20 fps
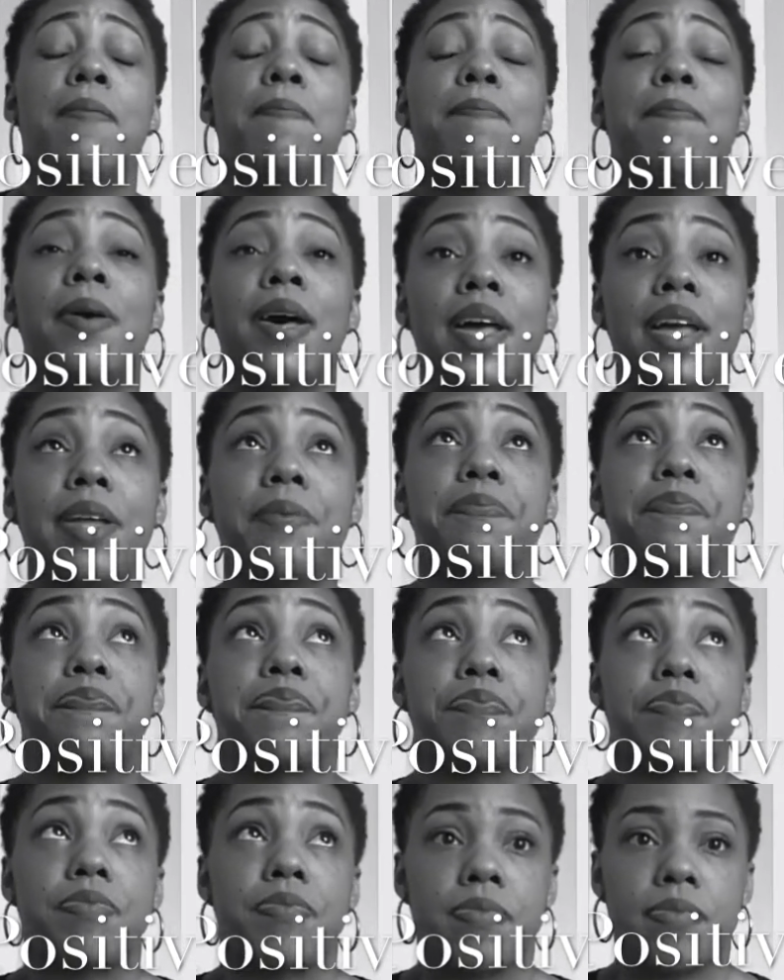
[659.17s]
but
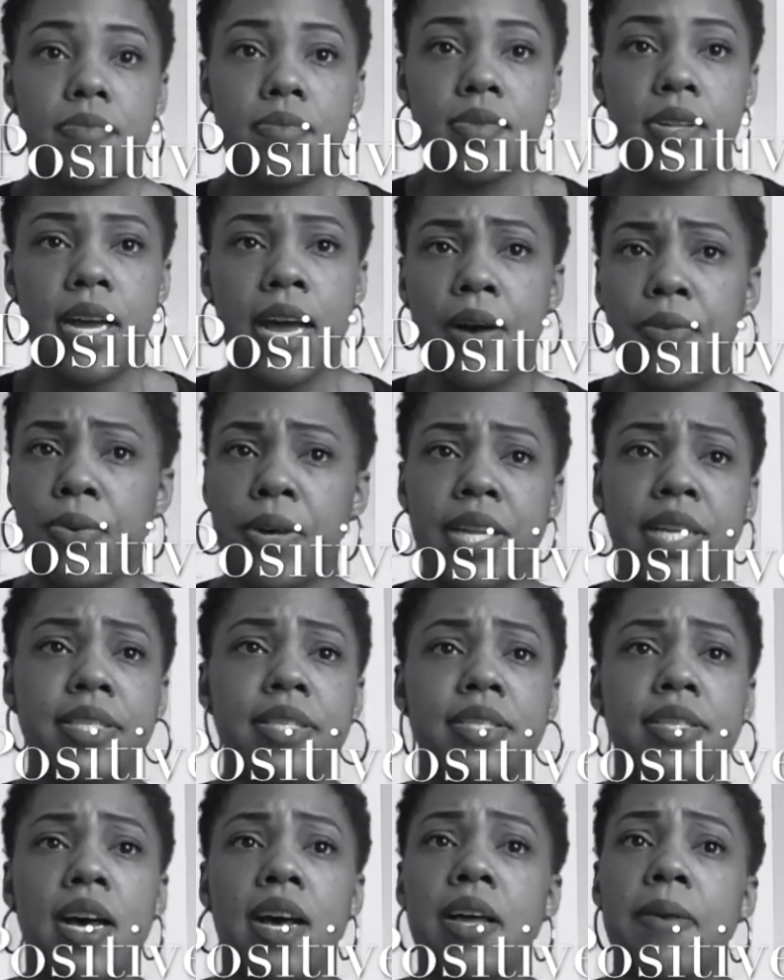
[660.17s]
I wanted to
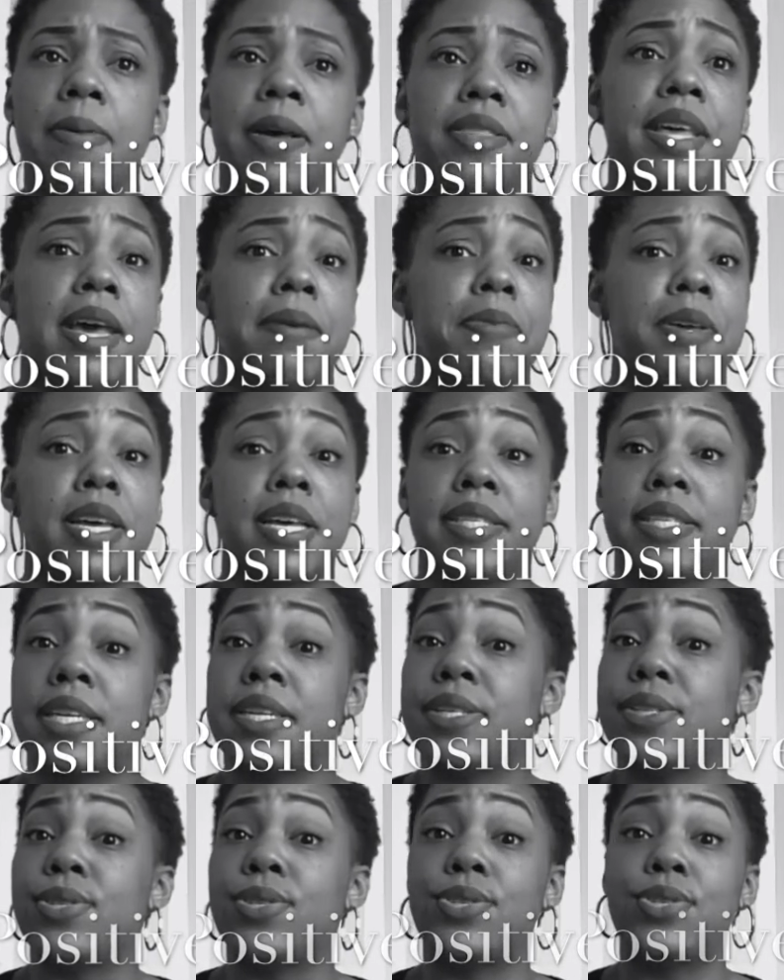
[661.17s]
talk about because it
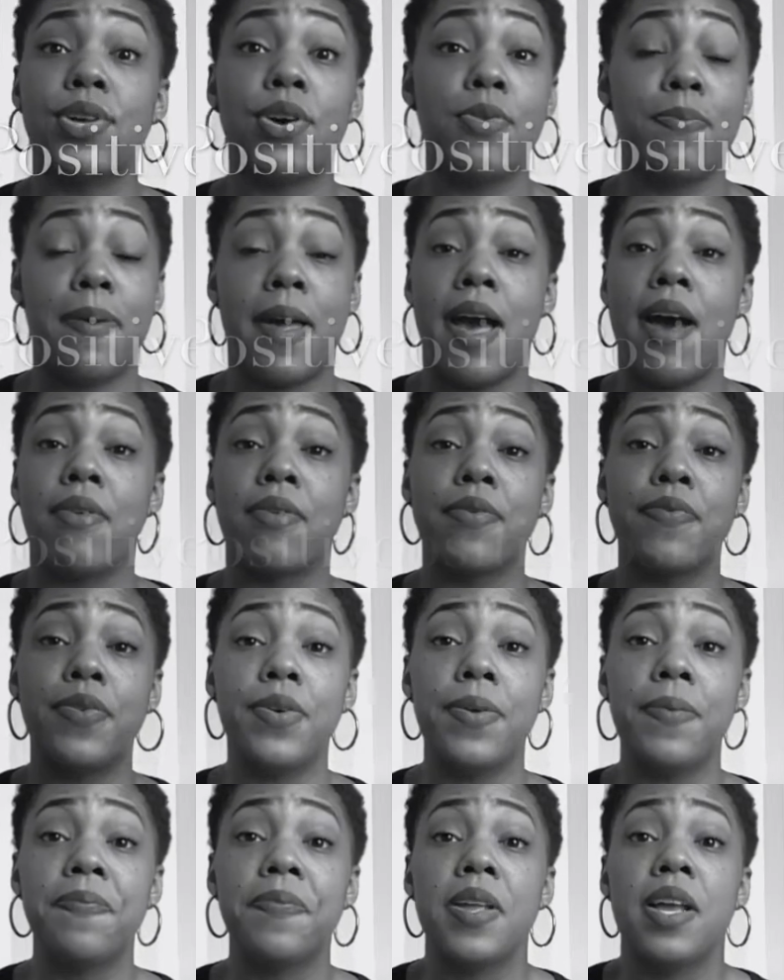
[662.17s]
is so
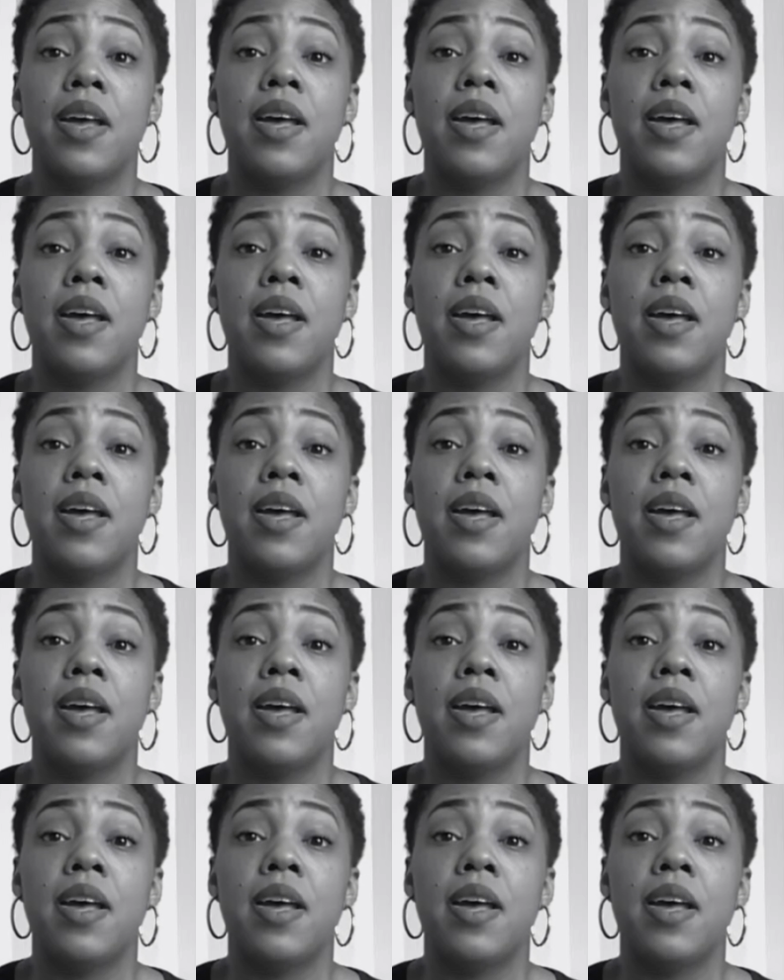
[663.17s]
powerful.